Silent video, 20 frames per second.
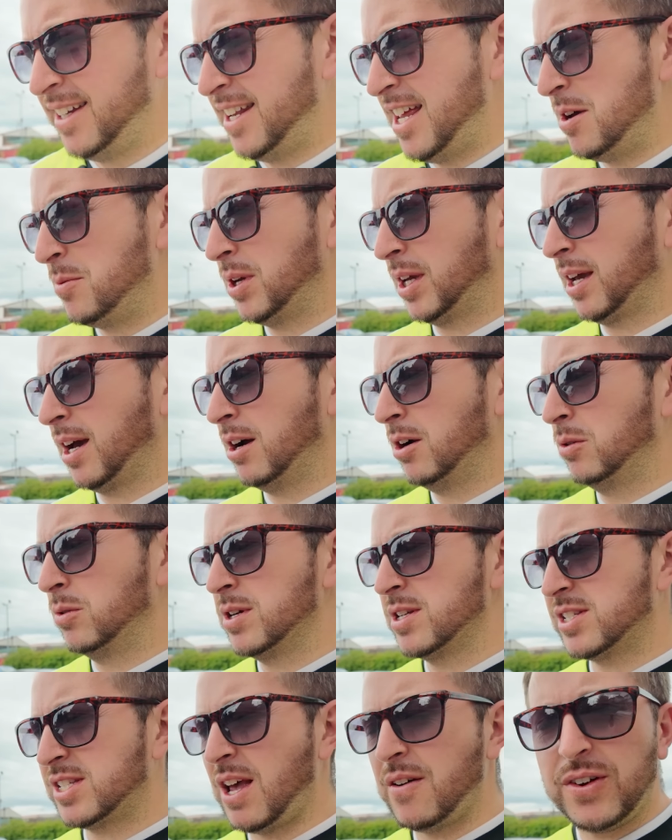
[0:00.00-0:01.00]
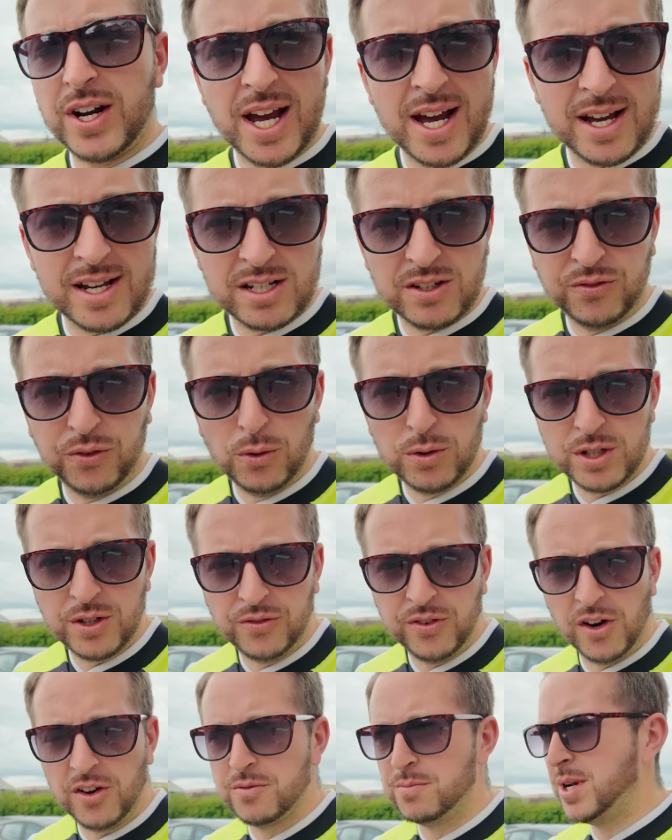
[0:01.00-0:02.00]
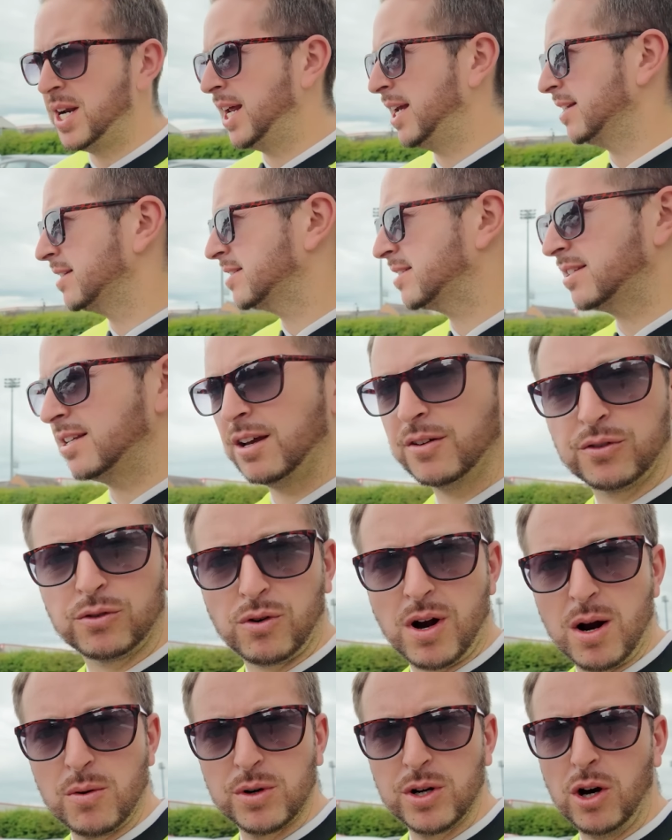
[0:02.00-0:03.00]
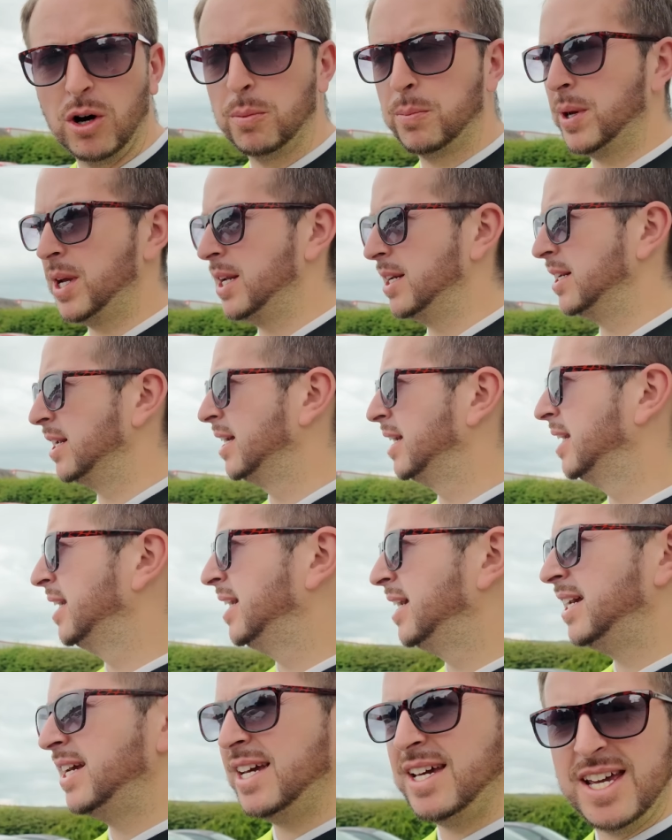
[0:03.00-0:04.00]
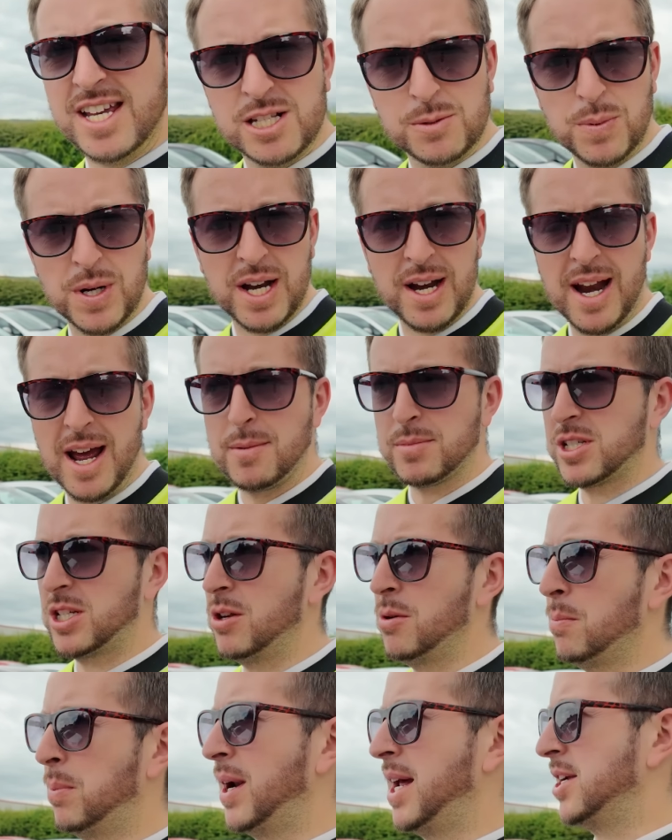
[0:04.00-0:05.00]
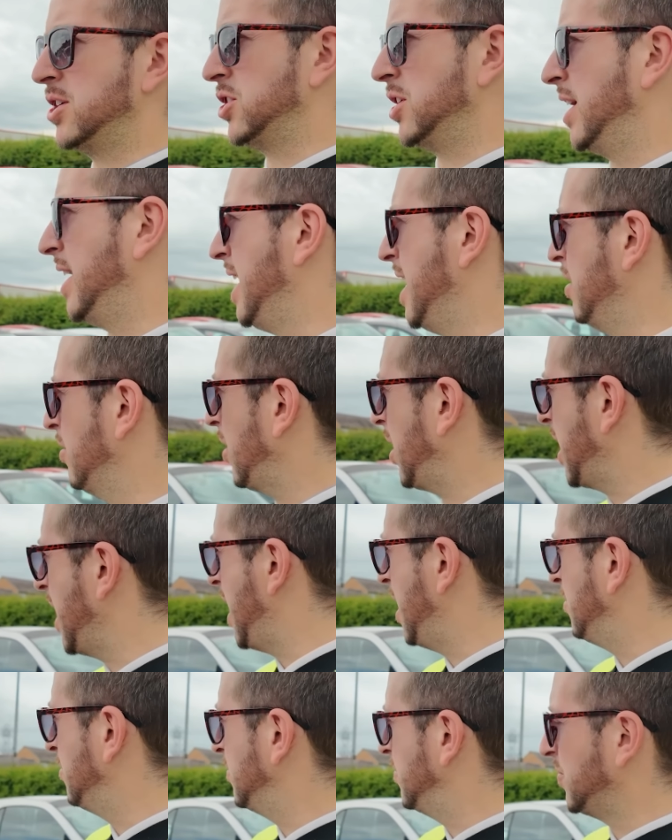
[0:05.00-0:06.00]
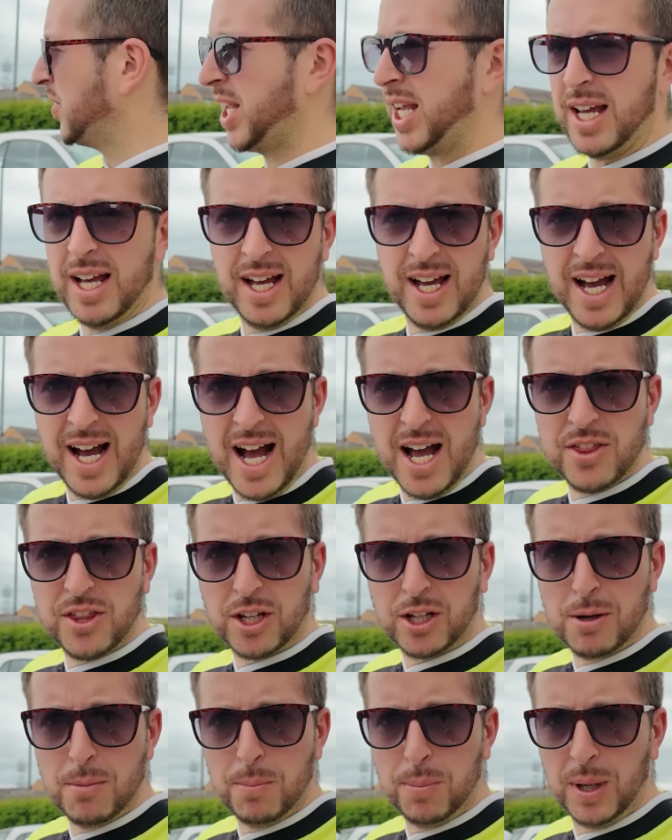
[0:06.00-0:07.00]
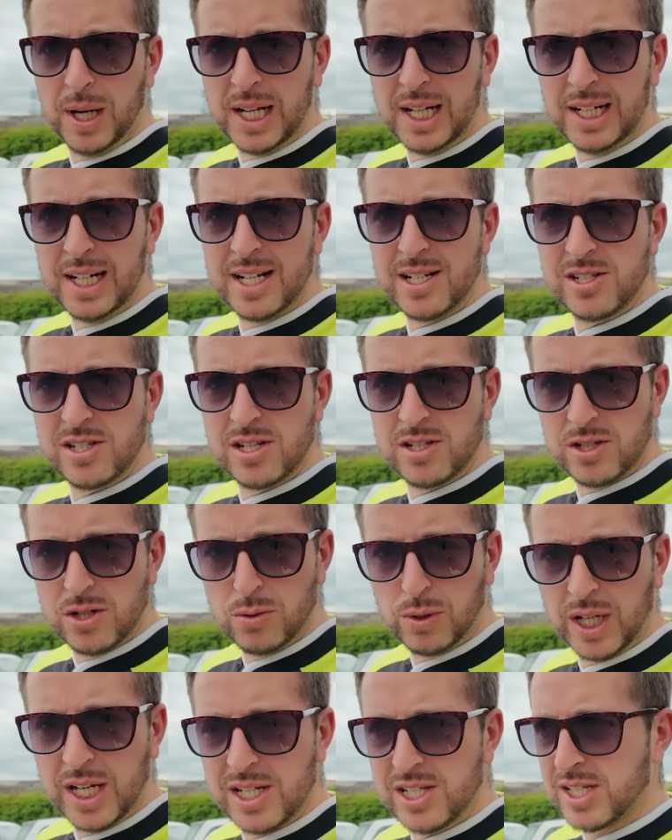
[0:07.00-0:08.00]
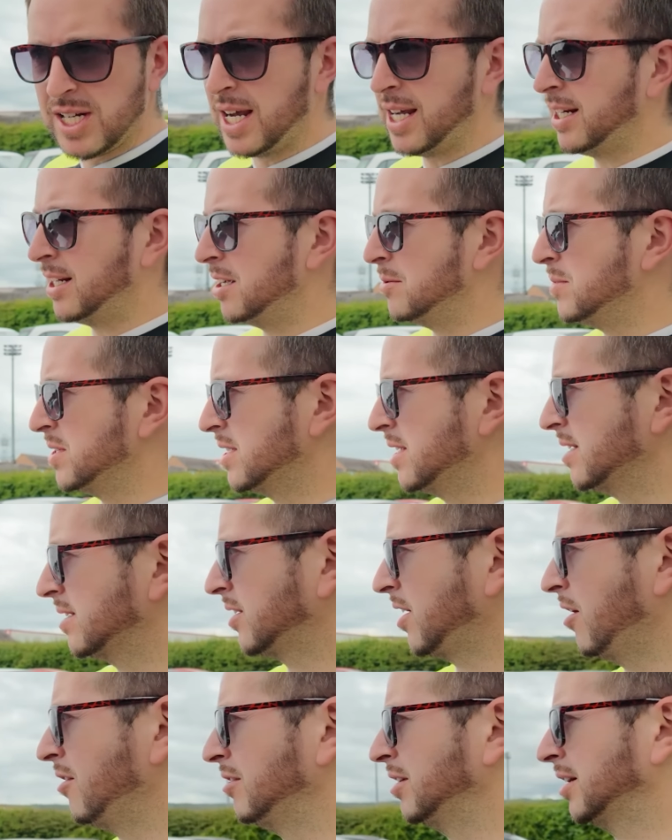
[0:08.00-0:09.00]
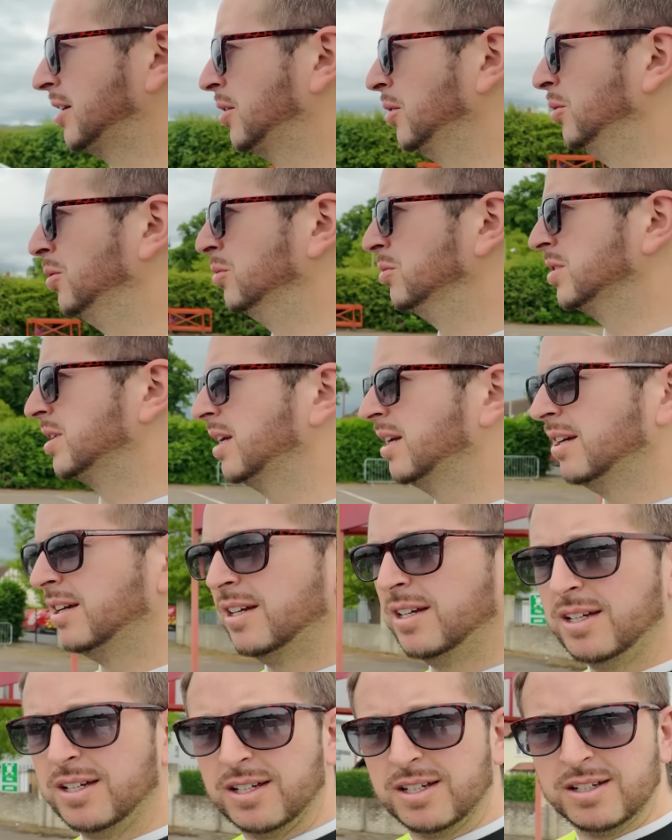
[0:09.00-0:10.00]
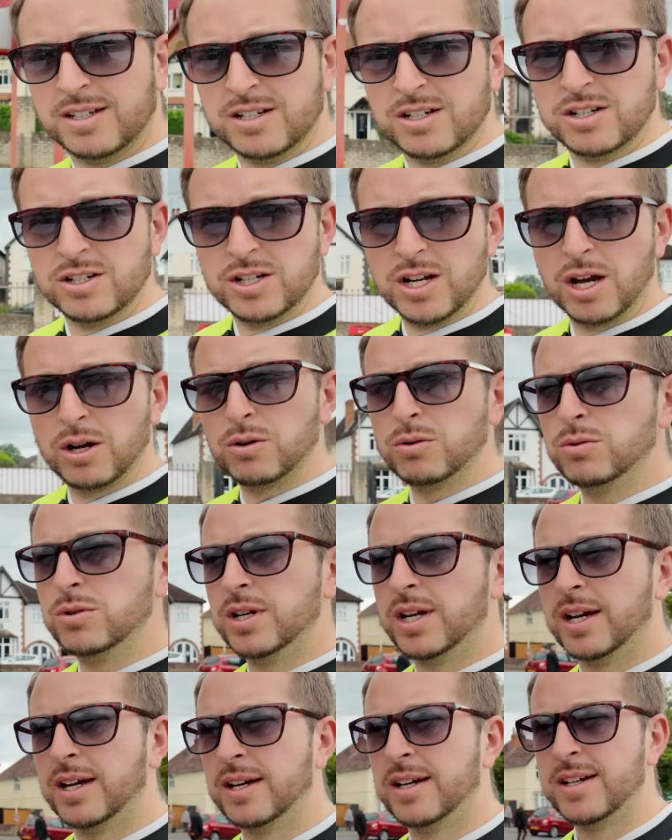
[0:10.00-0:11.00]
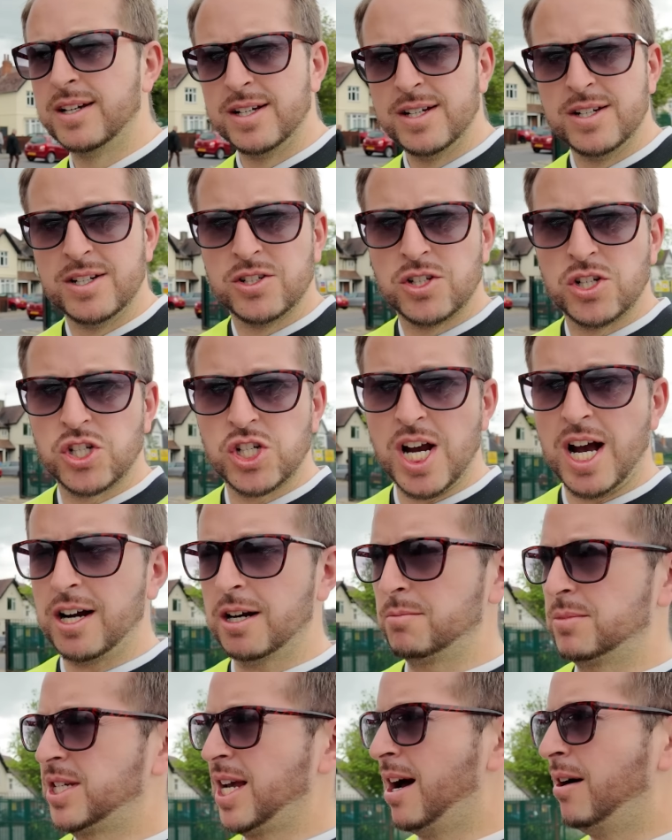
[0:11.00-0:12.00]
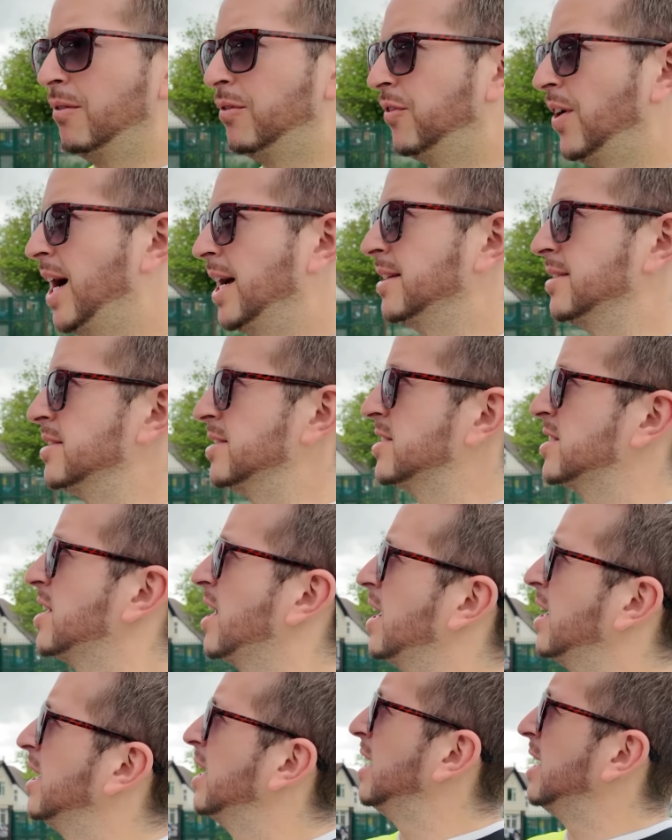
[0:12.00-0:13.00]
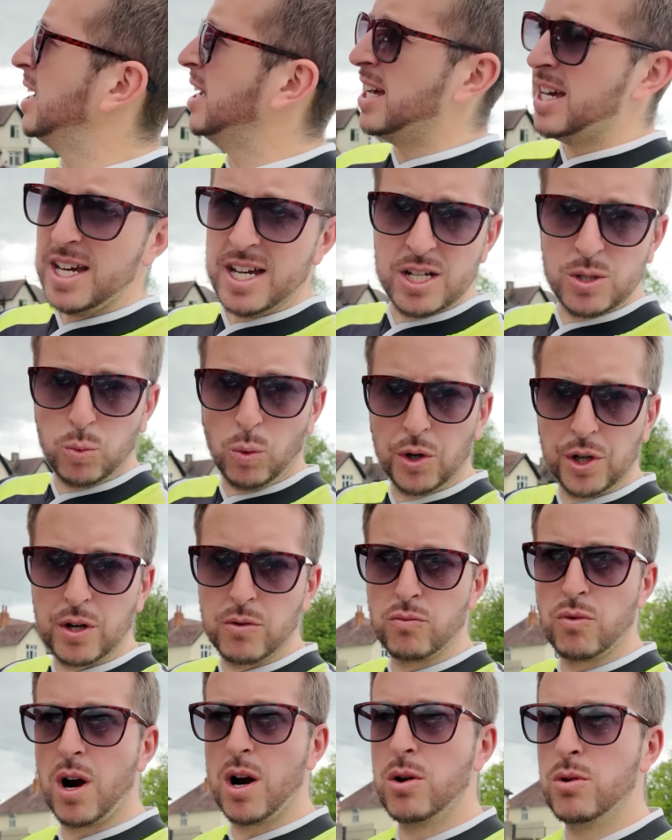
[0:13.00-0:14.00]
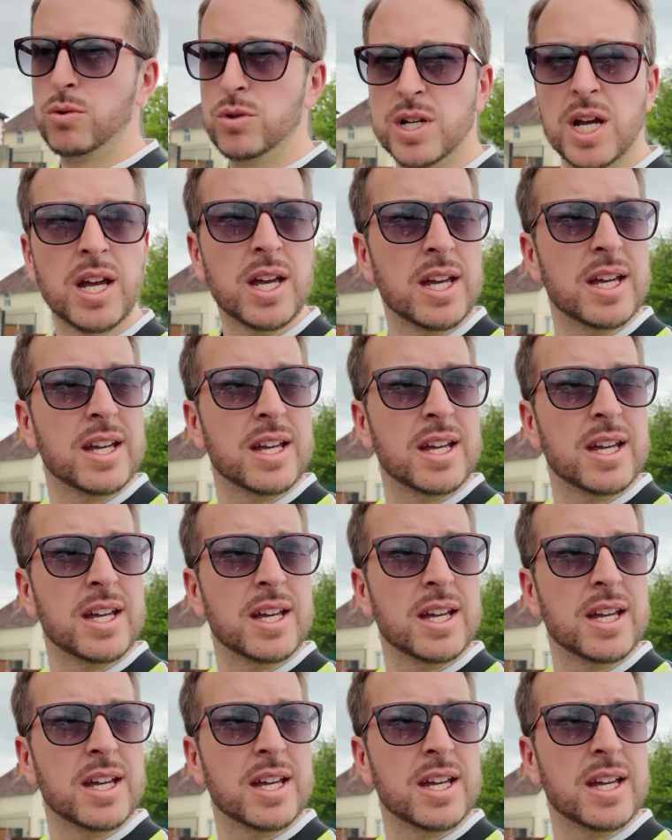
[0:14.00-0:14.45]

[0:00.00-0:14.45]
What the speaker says: There we go, 7 hours 45 minutes of ground hopping. It's been an absolute pleasure. Here I am at the Completely Suzuki Stadium, as it's currently called. known to Cheltenham Town fans as Whaddon Road.